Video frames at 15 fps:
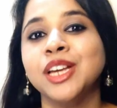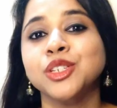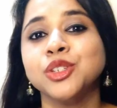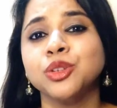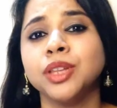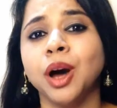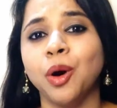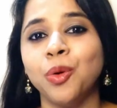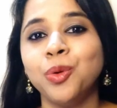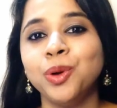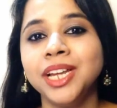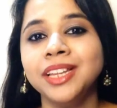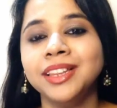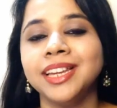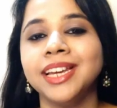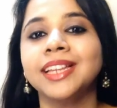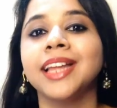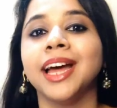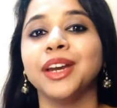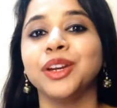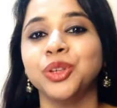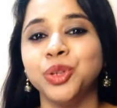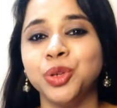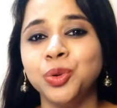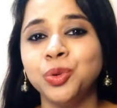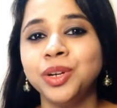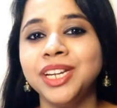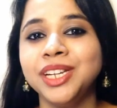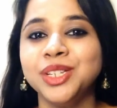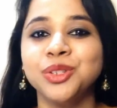So the only thing that
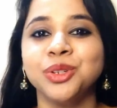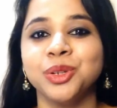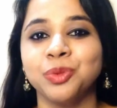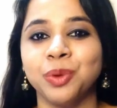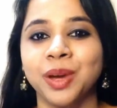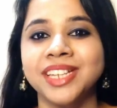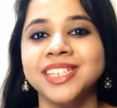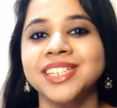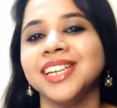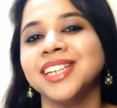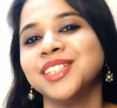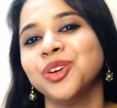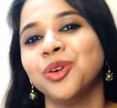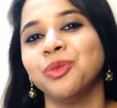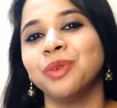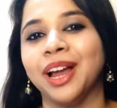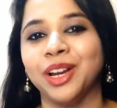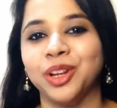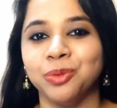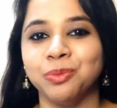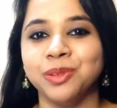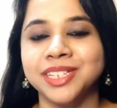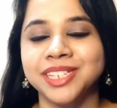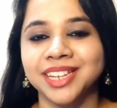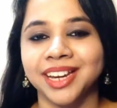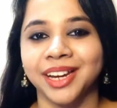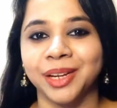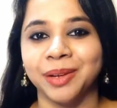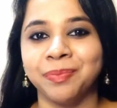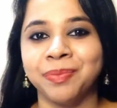you need to invest is your valuable
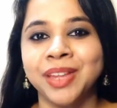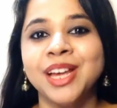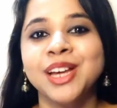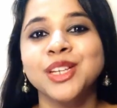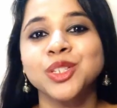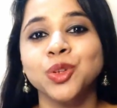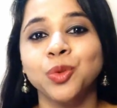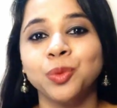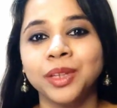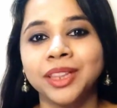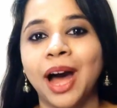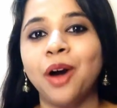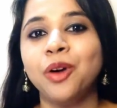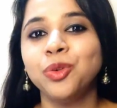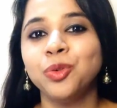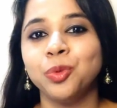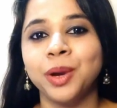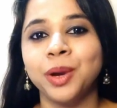time. So without